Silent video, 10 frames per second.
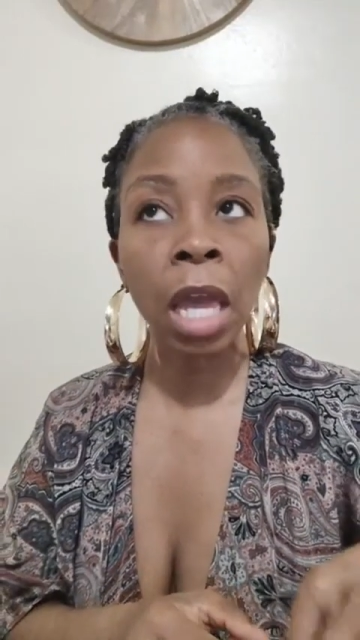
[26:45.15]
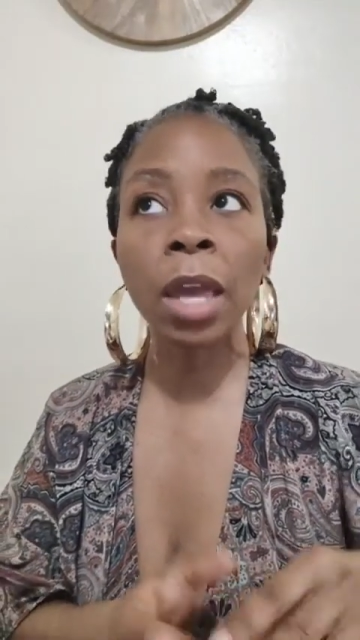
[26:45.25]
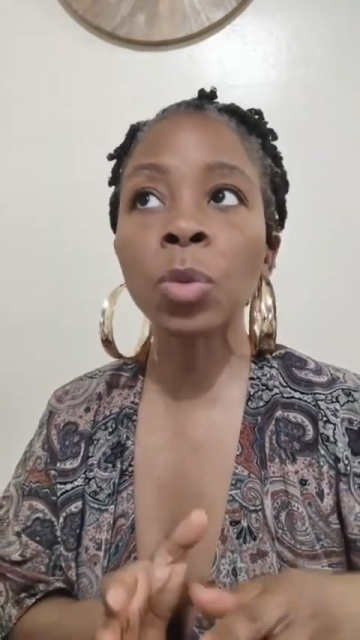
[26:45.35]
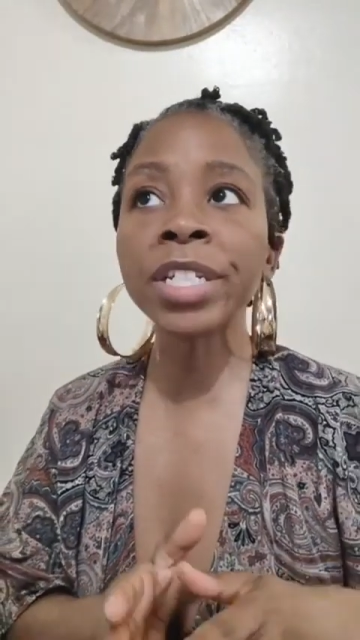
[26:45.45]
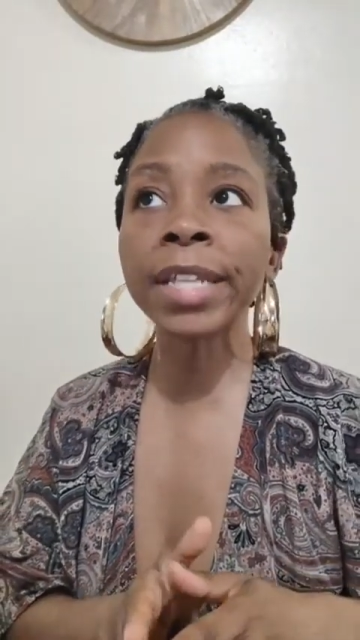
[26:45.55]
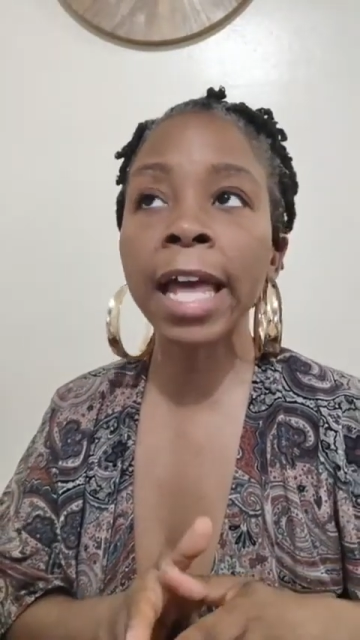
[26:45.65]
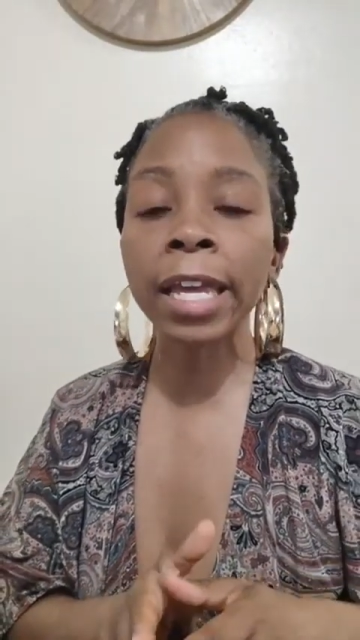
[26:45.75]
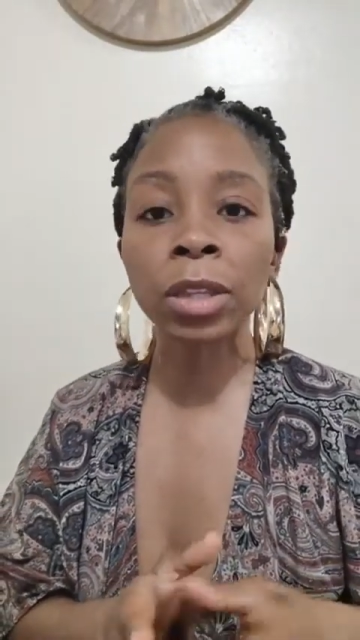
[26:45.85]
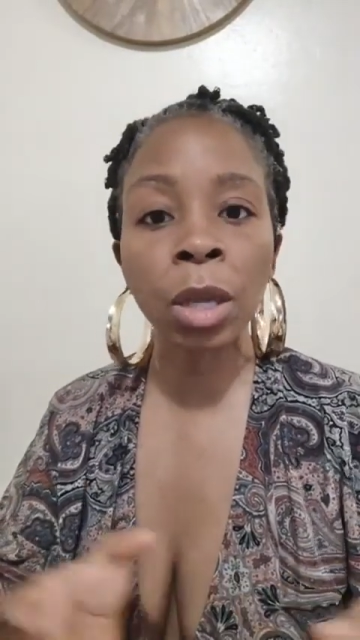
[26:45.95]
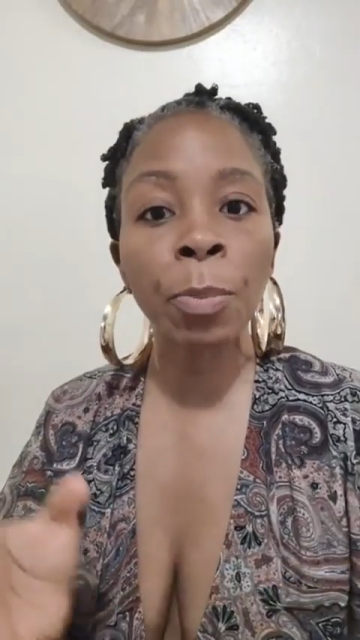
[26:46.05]
it was
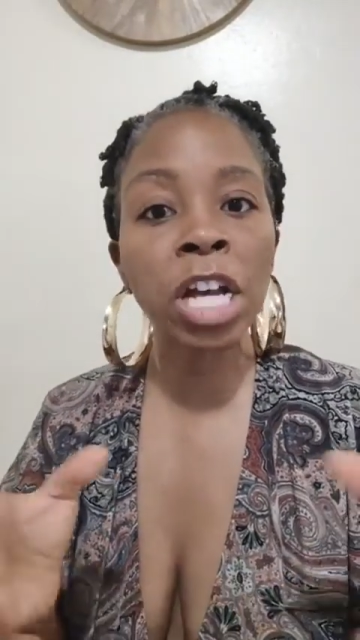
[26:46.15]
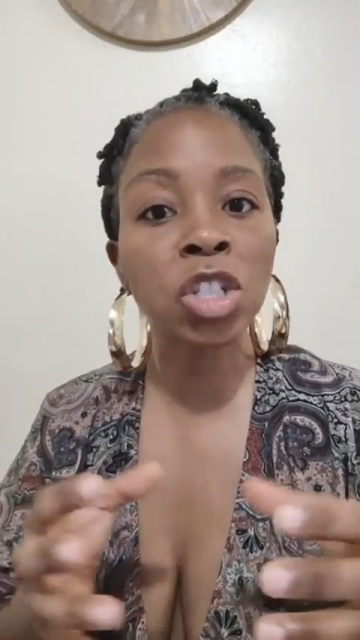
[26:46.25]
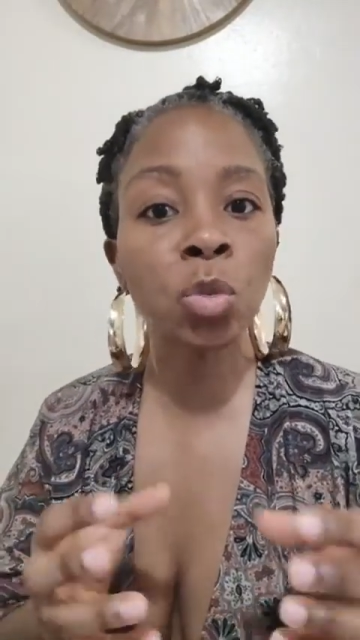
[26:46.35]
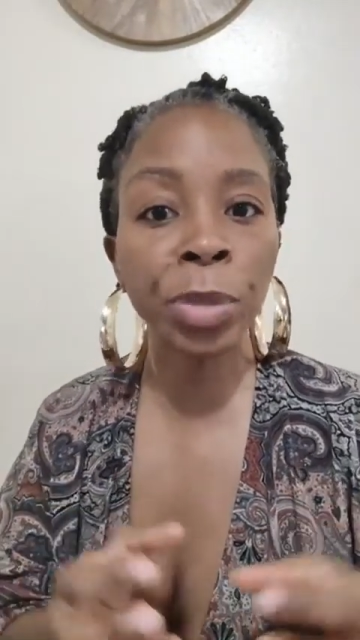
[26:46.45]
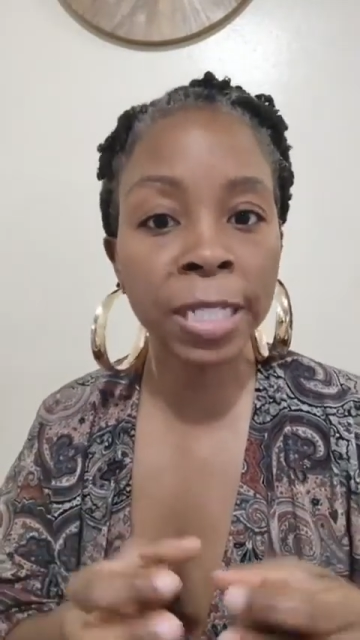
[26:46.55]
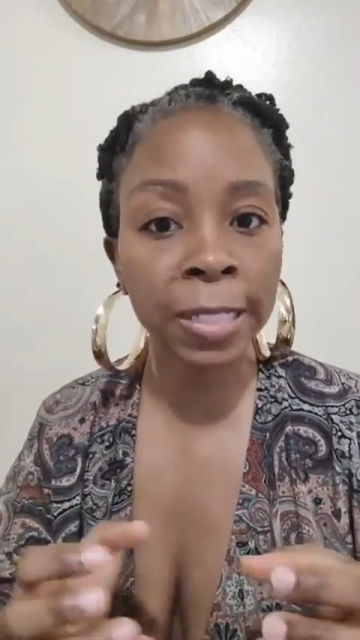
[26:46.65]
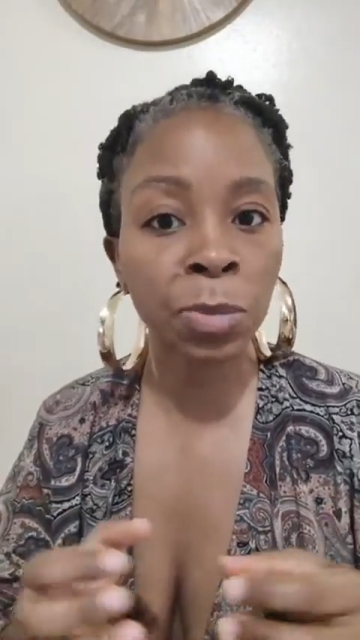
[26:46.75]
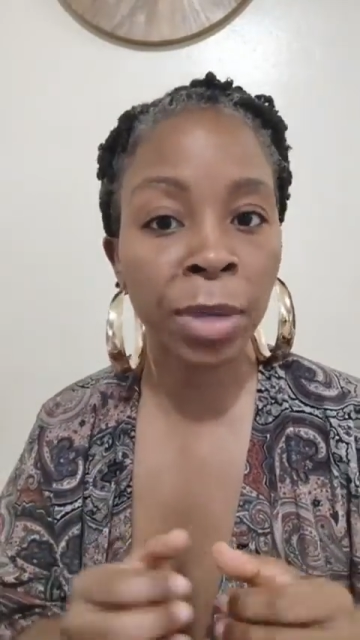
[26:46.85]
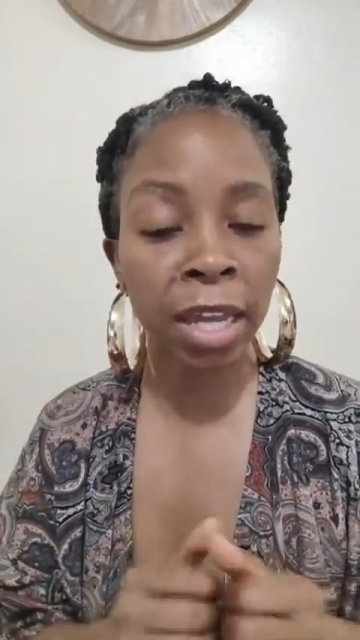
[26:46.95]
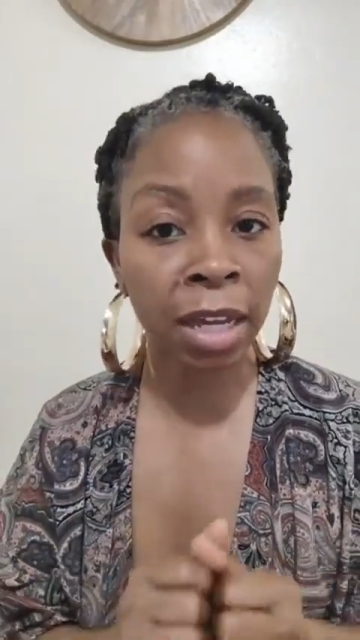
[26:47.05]
like the puzzle pieces
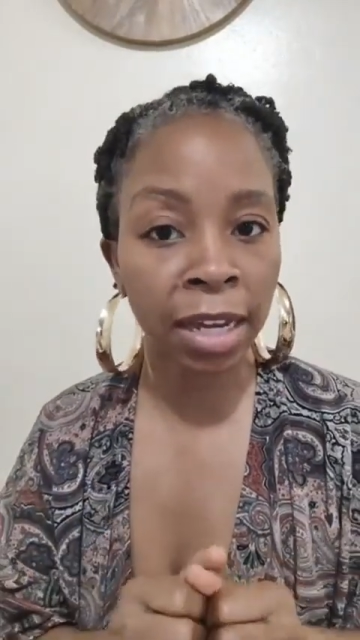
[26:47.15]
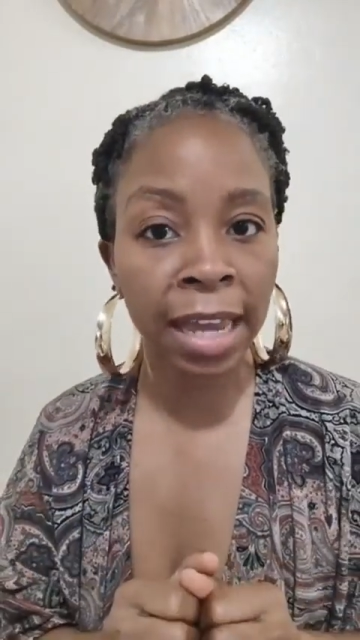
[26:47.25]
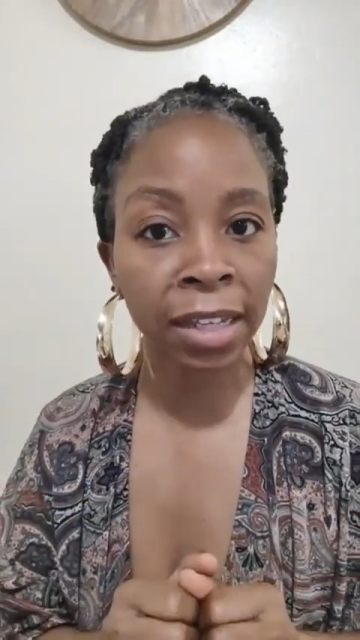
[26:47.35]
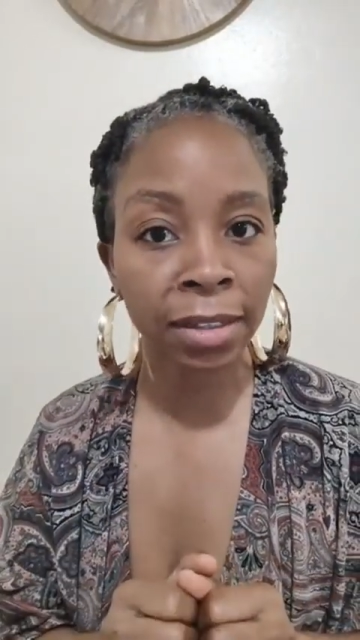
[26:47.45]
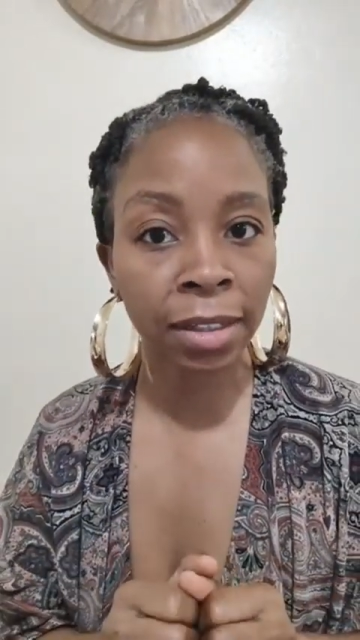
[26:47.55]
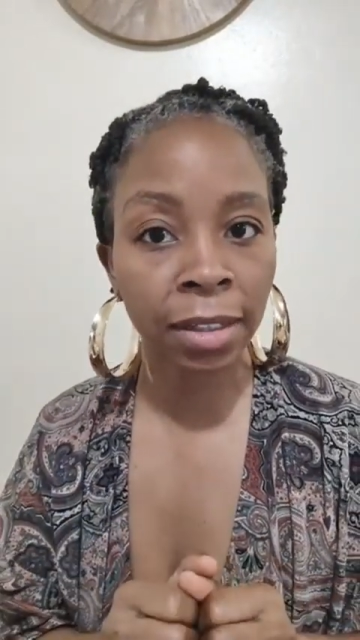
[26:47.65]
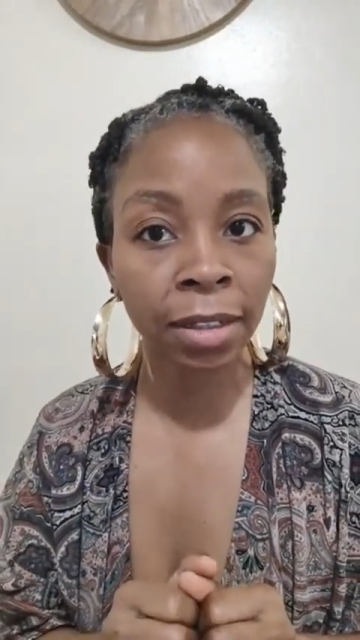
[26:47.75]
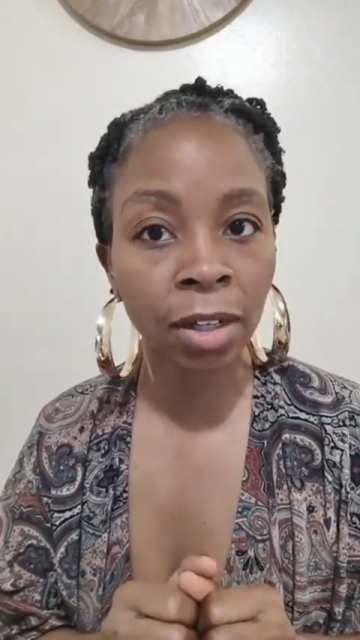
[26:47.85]
being connected